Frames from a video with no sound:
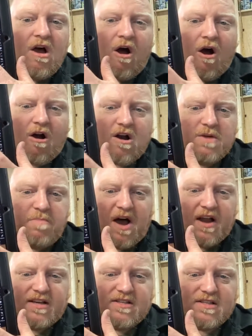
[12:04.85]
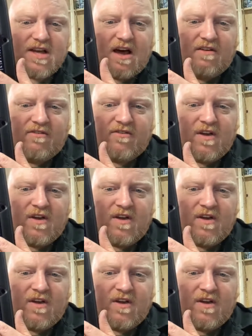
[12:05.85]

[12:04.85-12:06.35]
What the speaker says: hard body stuff.